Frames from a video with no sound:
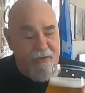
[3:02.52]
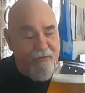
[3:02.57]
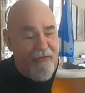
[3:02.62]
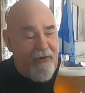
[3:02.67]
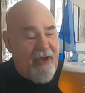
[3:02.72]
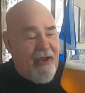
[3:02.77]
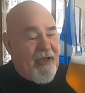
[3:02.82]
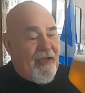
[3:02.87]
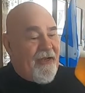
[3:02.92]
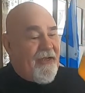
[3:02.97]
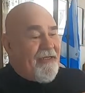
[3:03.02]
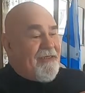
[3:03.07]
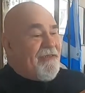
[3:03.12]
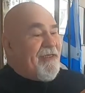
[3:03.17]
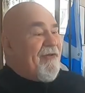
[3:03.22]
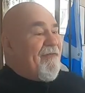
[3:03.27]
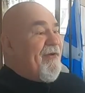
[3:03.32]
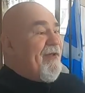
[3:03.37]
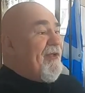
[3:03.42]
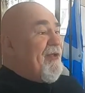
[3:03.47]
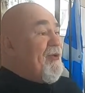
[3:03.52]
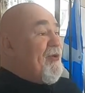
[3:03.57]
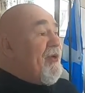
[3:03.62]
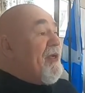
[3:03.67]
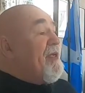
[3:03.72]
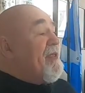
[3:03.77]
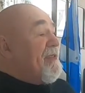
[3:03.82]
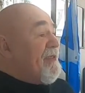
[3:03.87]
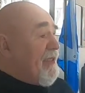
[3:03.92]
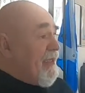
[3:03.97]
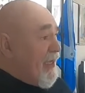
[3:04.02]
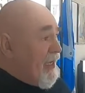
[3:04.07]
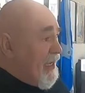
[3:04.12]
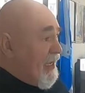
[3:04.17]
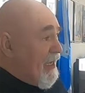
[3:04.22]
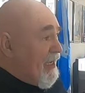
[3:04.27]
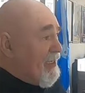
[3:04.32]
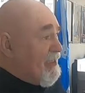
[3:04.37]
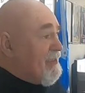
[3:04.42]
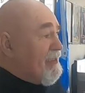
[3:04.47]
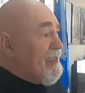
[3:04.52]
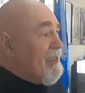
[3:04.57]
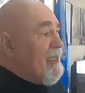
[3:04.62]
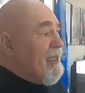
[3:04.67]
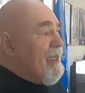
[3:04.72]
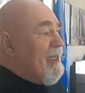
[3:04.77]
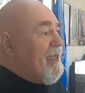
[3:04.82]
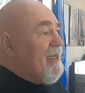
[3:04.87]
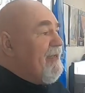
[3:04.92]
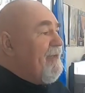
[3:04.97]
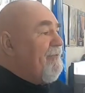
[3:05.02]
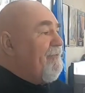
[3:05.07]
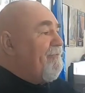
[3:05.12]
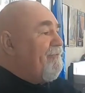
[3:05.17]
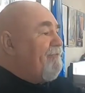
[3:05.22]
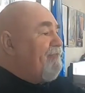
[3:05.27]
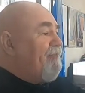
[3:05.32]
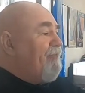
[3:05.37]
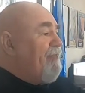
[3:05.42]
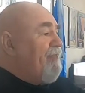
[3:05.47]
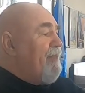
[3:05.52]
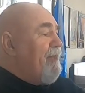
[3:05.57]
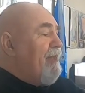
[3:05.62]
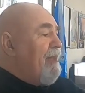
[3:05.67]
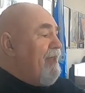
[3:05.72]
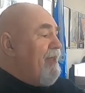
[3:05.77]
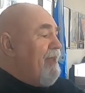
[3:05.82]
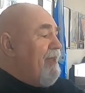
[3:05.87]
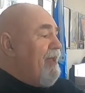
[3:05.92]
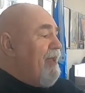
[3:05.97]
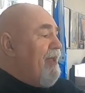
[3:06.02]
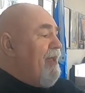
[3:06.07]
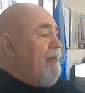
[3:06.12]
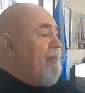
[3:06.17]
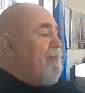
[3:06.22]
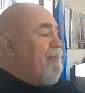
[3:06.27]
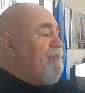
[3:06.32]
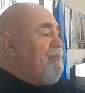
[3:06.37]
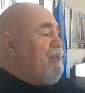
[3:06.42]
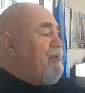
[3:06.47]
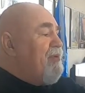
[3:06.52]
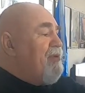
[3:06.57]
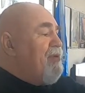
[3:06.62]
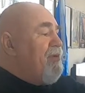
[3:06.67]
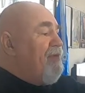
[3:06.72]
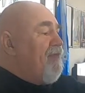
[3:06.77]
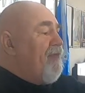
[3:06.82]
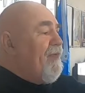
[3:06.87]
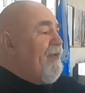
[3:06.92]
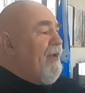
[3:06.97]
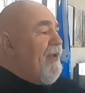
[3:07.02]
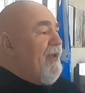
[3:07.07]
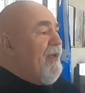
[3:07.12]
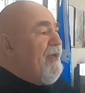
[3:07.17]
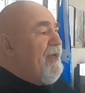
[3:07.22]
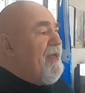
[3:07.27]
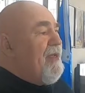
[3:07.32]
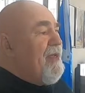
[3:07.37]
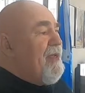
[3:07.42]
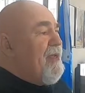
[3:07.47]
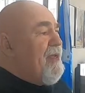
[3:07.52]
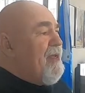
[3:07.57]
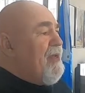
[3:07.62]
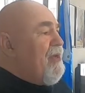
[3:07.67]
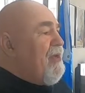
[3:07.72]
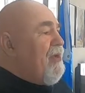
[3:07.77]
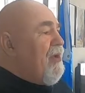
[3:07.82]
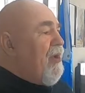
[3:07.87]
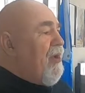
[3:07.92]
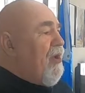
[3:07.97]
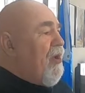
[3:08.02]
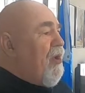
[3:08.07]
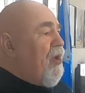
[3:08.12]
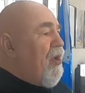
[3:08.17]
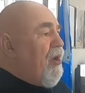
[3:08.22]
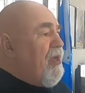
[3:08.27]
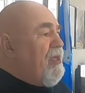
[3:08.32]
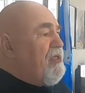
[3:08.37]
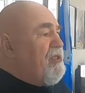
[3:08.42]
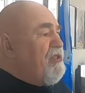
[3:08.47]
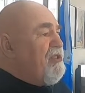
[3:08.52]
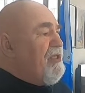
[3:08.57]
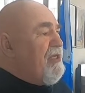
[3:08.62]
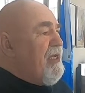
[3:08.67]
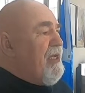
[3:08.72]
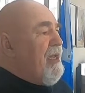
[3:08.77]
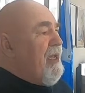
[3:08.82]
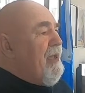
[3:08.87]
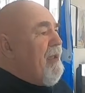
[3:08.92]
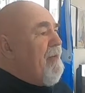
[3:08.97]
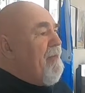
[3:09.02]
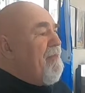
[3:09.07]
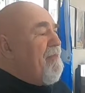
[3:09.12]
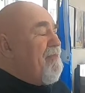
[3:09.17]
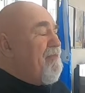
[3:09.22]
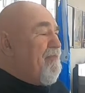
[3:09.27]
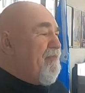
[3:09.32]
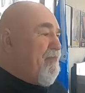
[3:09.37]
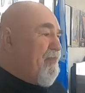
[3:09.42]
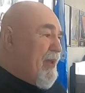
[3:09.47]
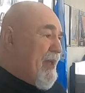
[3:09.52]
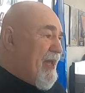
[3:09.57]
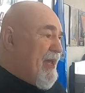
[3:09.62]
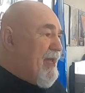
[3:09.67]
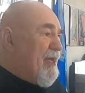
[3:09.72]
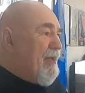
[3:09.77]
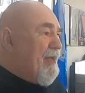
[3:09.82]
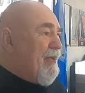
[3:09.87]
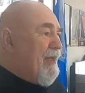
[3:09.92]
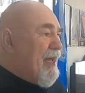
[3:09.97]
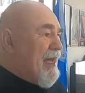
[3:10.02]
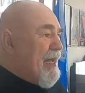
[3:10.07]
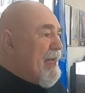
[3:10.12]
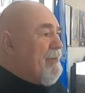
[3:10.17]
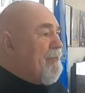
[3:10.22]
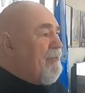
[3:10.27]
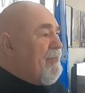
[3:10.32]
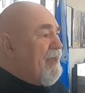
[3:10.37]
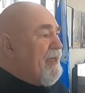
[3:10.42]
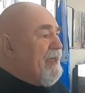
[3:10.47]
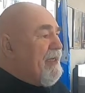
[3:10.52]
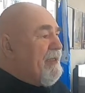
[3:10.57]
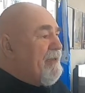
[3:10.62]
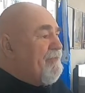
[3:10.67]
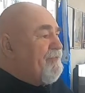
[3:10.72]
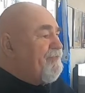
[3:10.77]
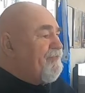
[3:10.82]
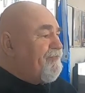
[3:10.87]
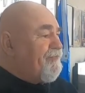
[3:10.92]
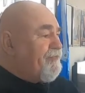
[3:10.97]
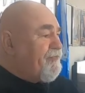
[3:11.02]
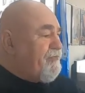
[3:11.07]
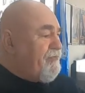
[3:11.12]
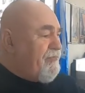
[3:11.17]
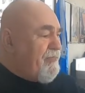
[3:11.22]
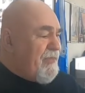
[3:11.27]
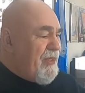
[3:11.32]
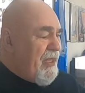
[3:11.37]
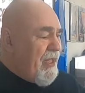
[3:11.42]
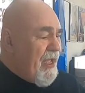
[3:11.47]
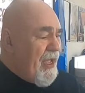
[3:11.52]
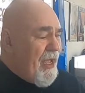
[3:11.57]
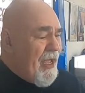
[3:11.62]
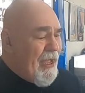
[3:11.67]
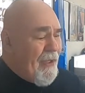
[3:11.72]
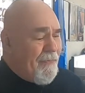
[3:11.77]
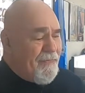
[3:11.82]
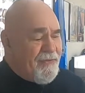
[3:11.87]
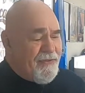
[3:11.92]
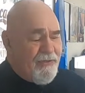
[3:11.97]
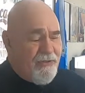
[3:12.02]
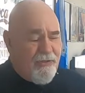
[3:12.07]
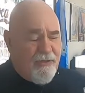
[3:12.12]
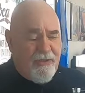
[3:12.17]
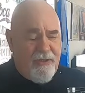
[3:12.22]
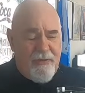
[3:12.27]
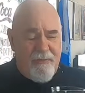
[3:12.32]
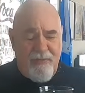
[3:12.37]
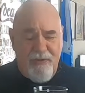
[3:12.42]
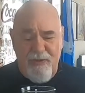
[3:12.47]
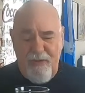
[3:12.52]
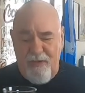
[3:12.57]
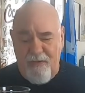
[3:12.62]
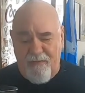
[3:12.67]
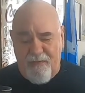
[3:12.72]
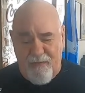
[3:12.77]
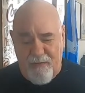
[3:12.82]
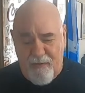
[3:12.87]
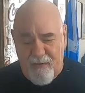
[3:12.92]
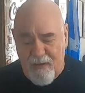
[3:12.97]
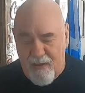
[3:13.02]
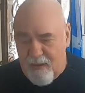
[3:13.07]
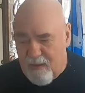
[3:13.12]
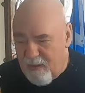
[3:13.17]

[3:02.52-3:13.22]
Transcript: Right, let's have a look. It's a hazy, beautiful, orangey, pale amber. Absolutely beautiful.